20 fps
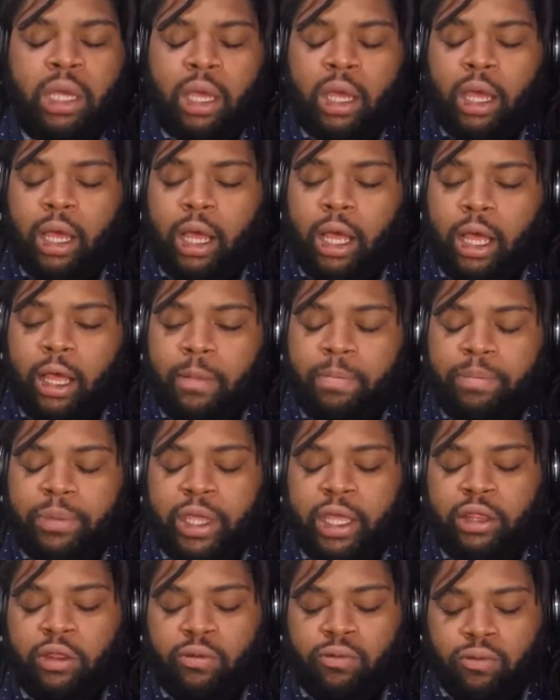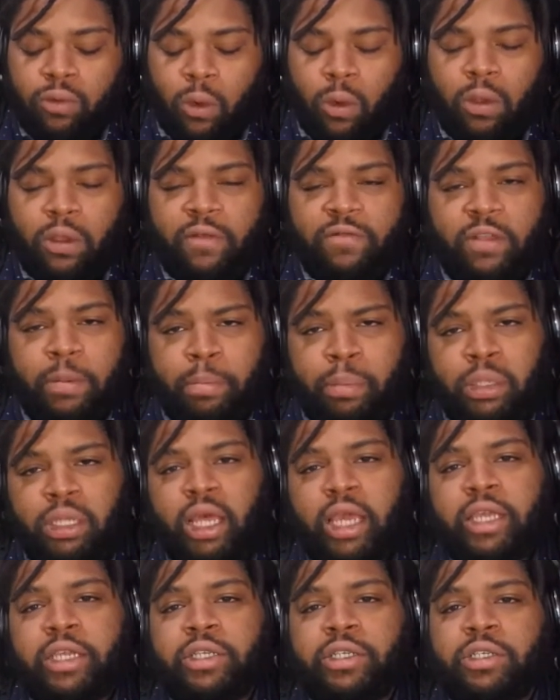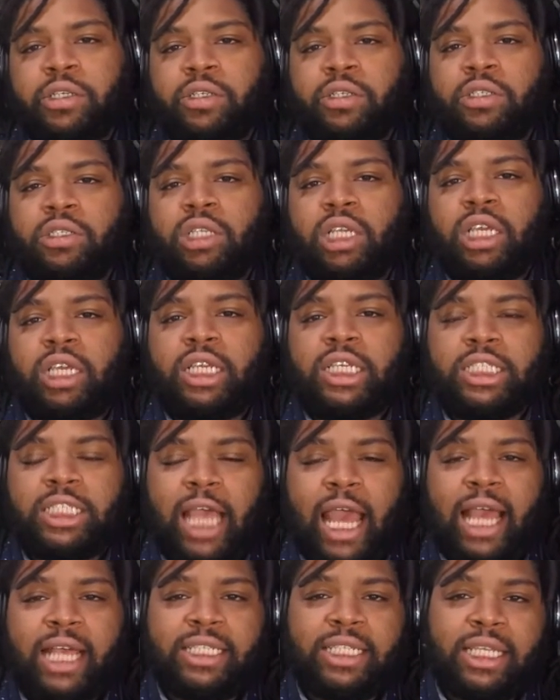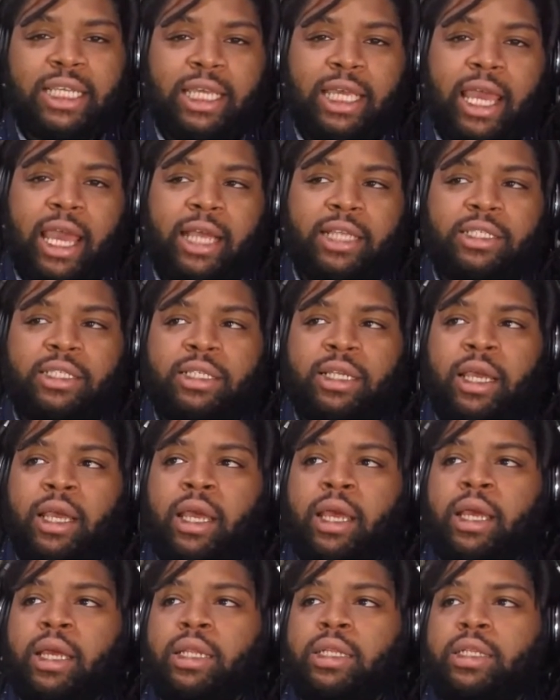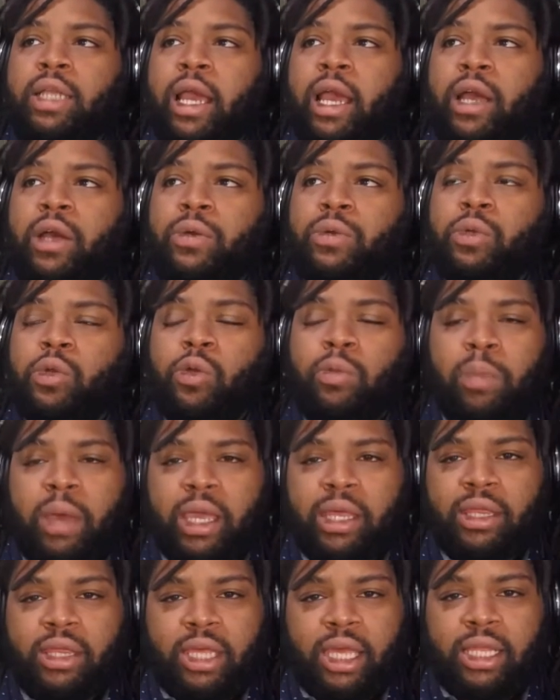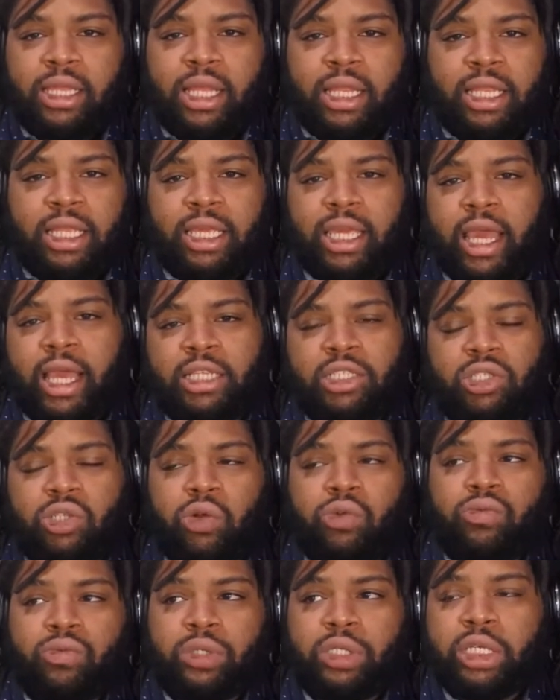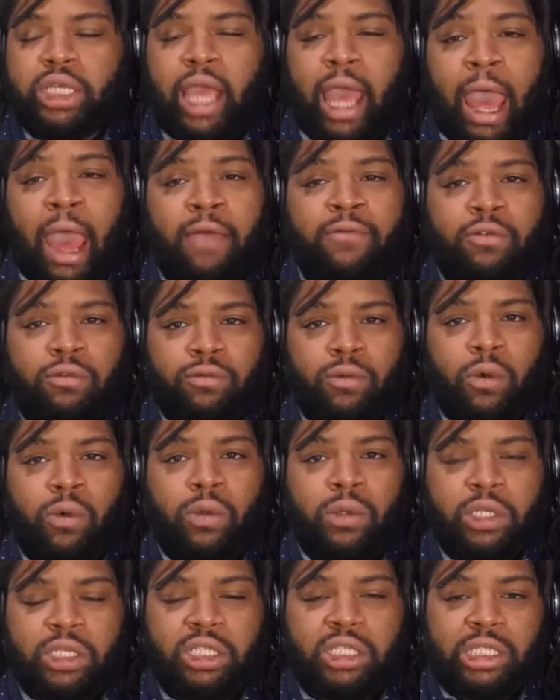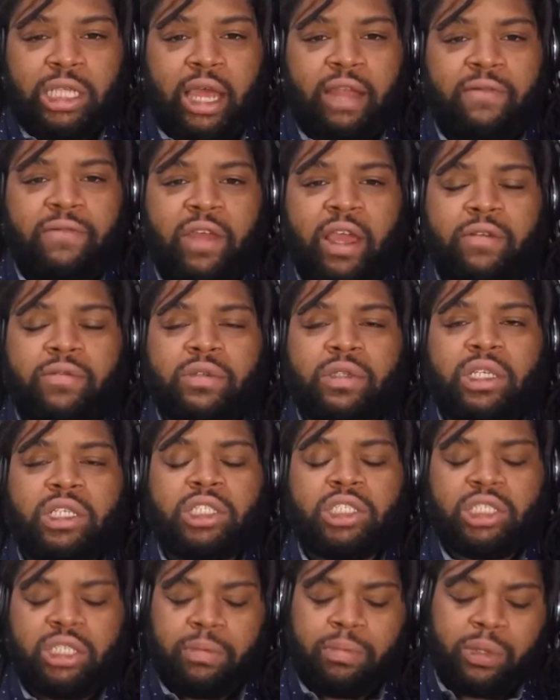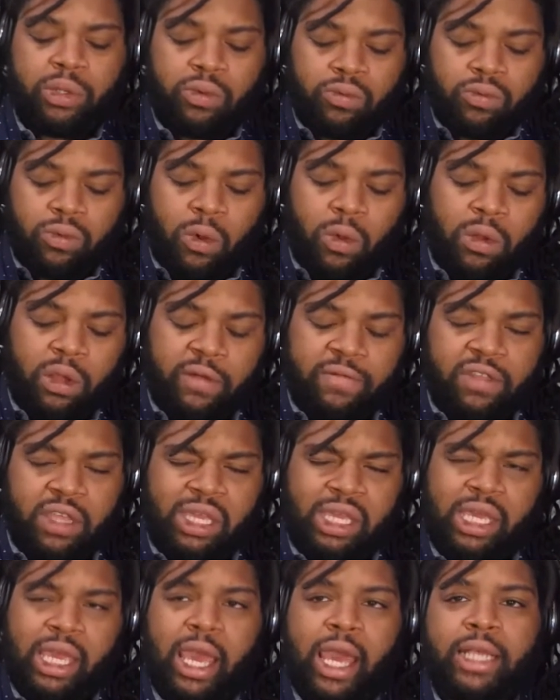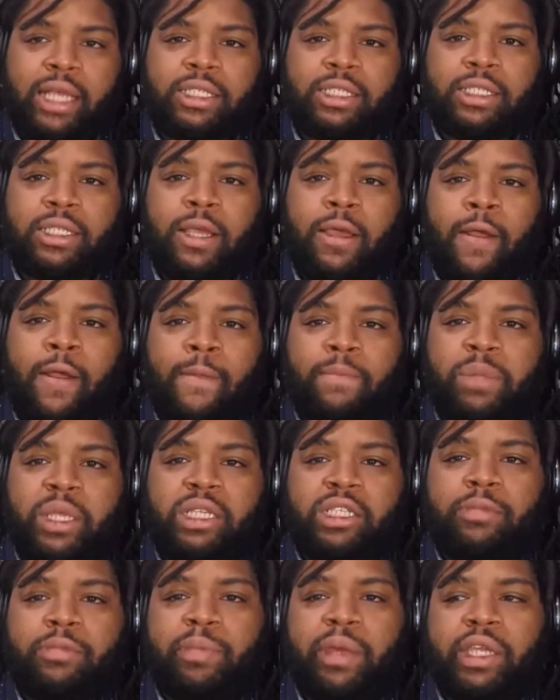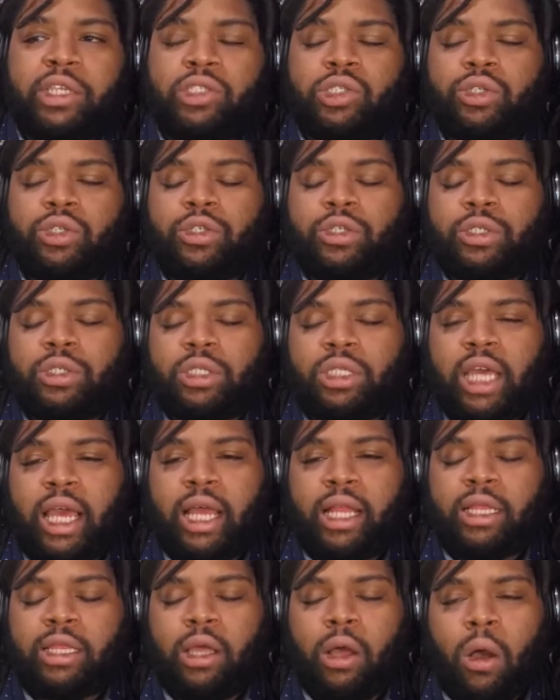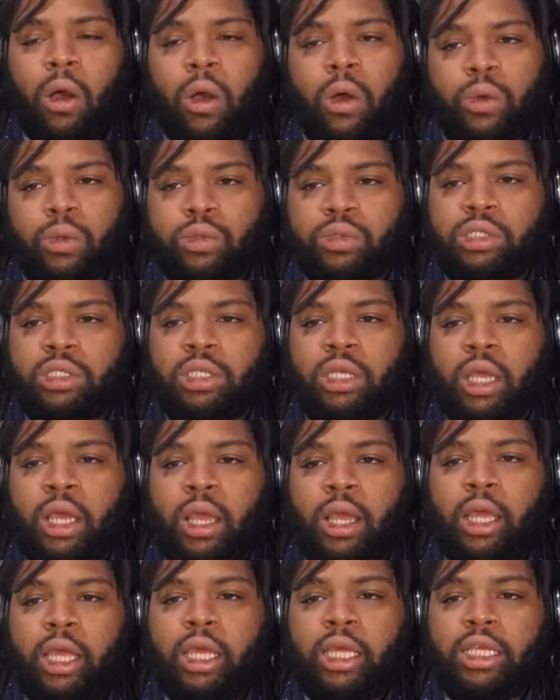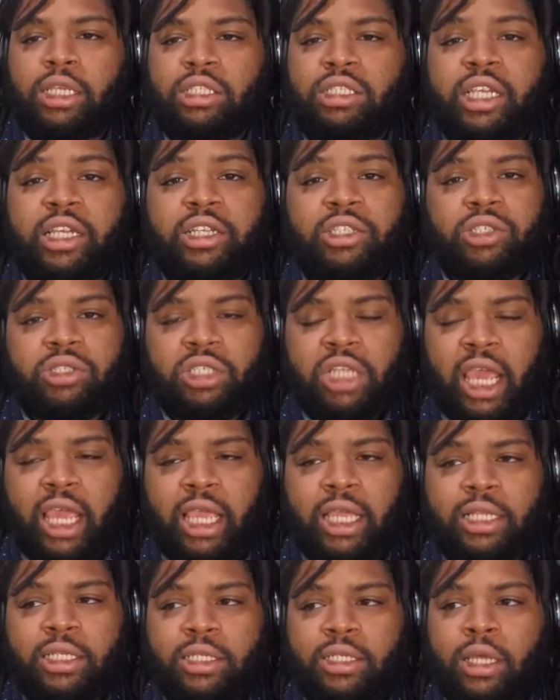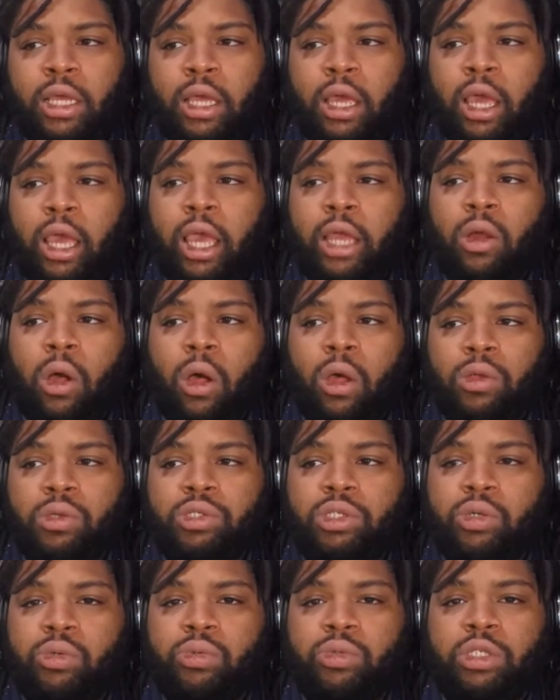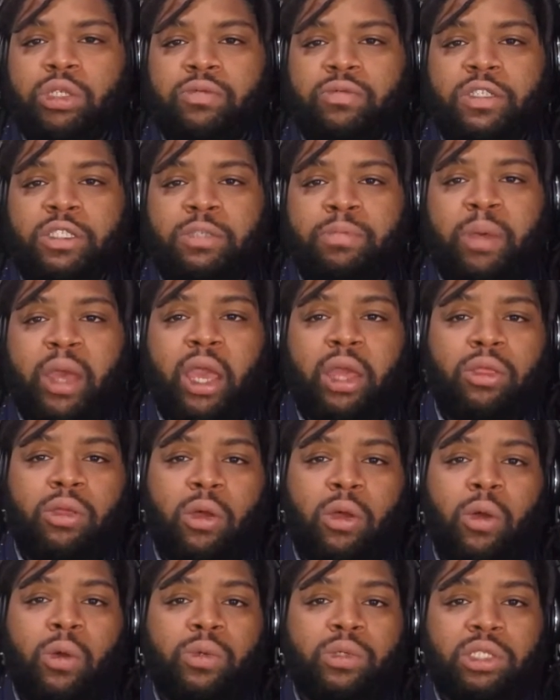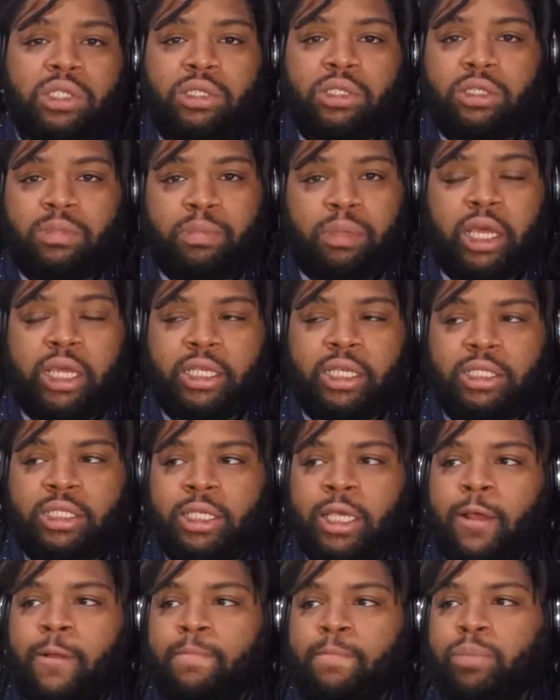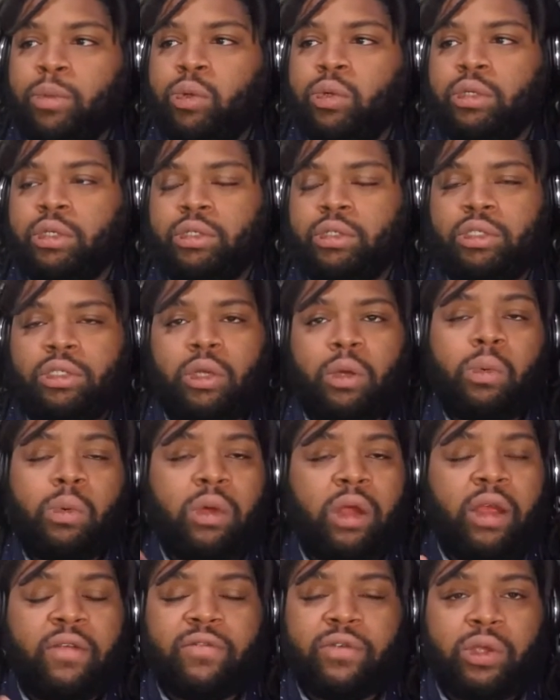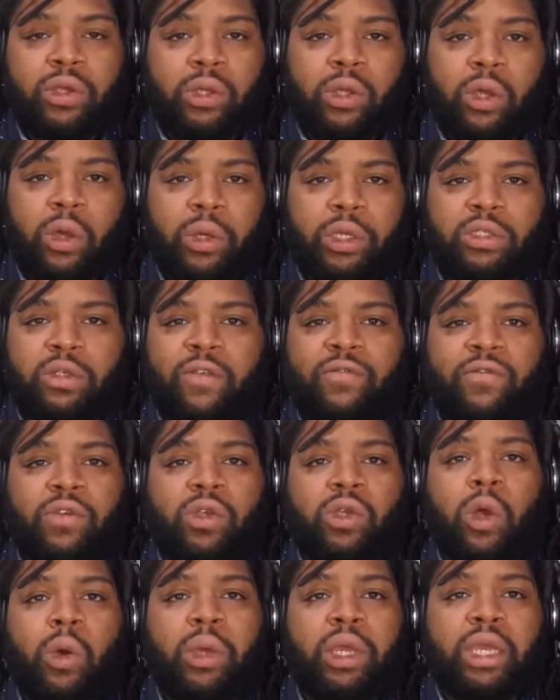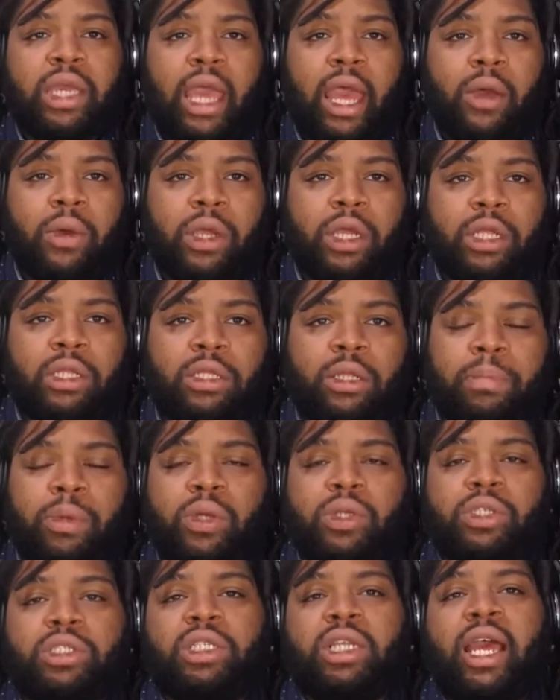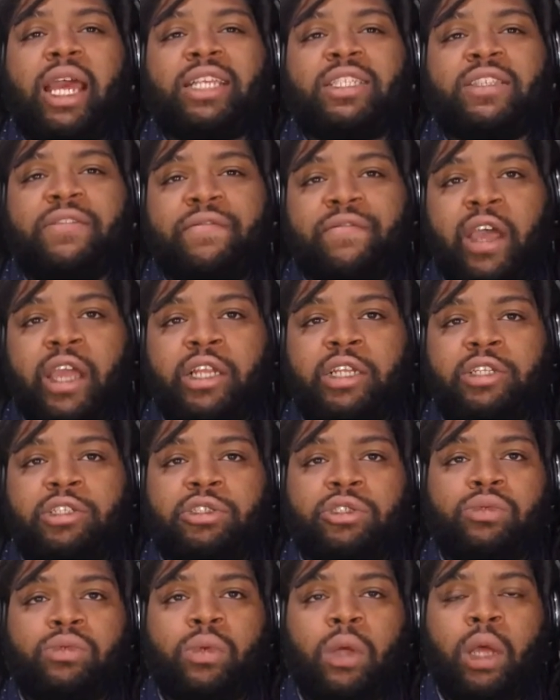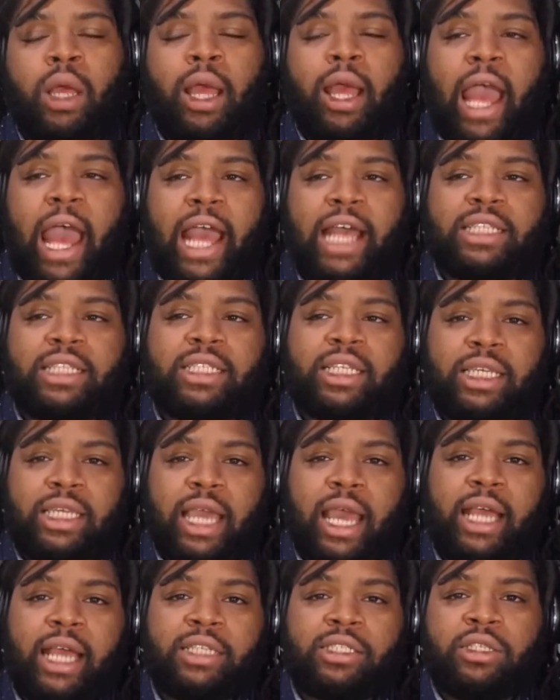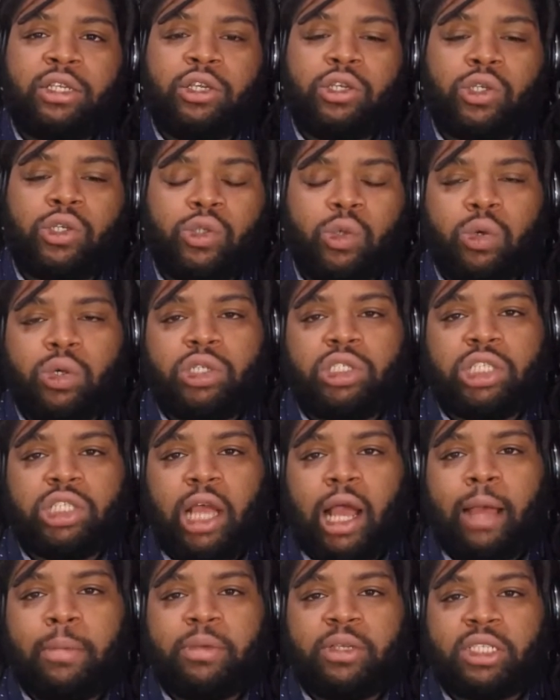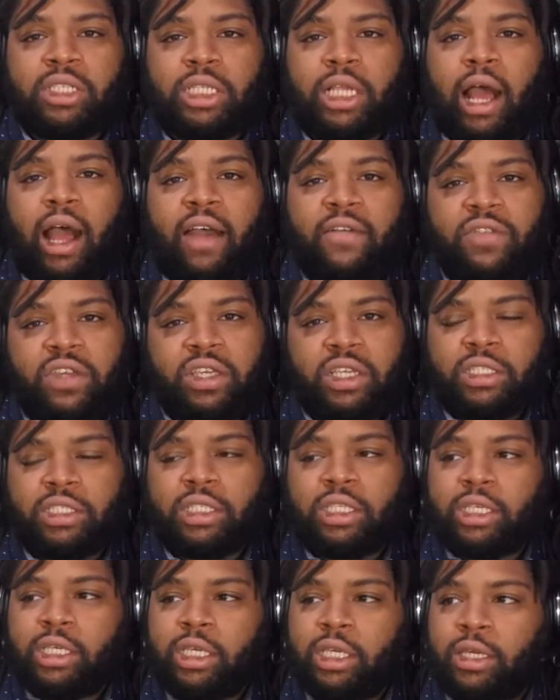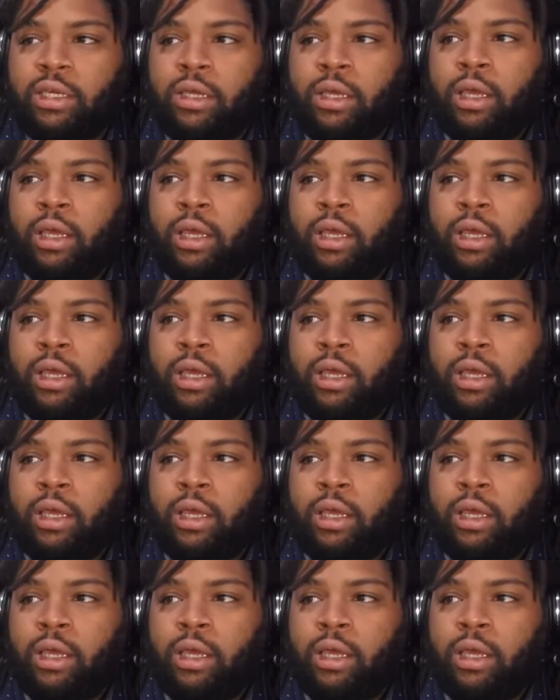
And the role of the players is as the guest. Now, you might think that the guests don't really have a role inside of that relationship, but the role of the guest is to make sure that the host is entertained and also to respect the host's place or, wherever they're going. So if you're going out and the person that has invited you as the guest, your job is to obviously